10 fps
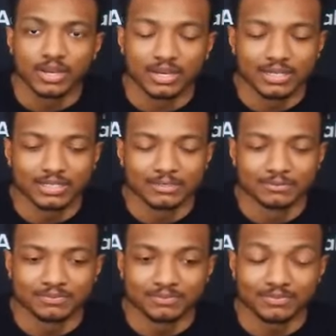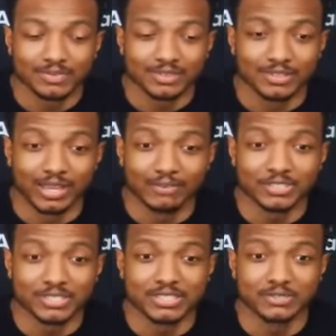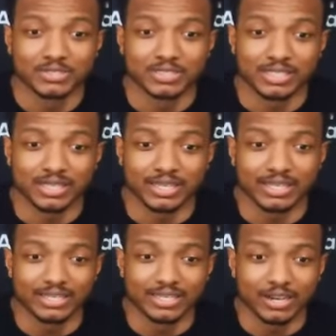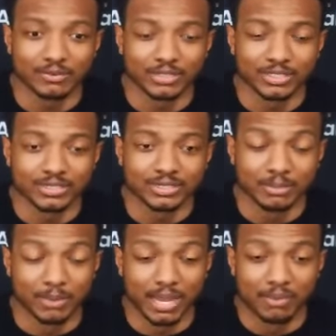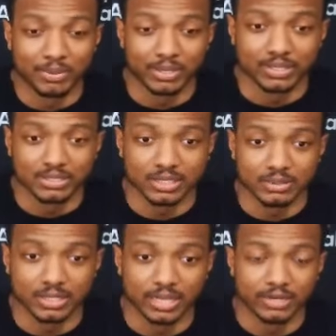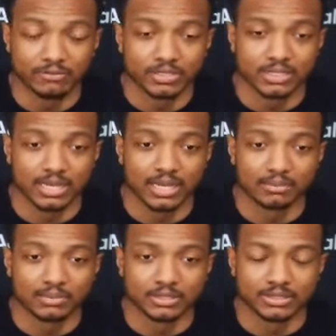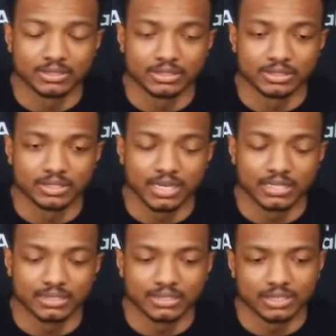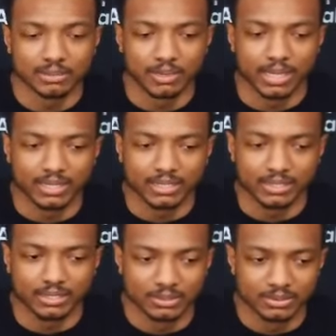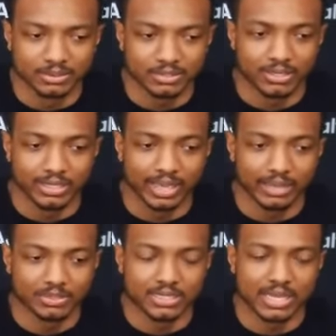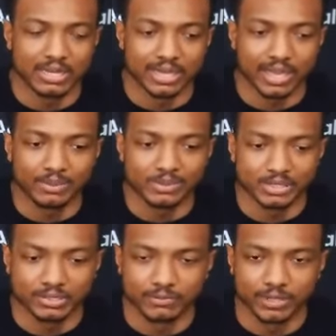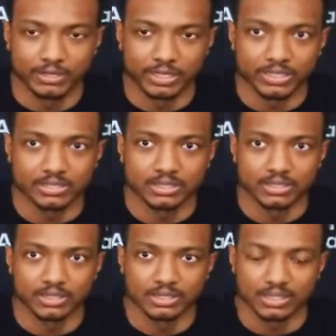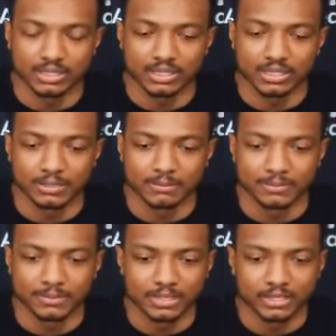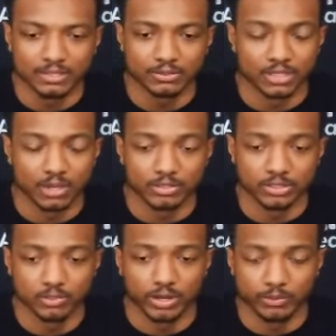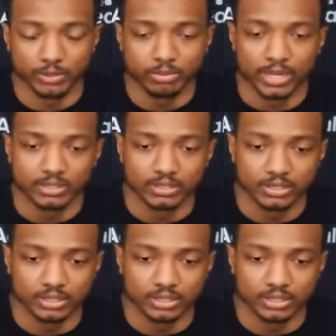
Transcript: You know, ever since he was a kid, he always, in my opinion, seemed ahead of his time. It kind of just seemed like, you know, the game just kind of came to him very easily. He was always a great rebounder.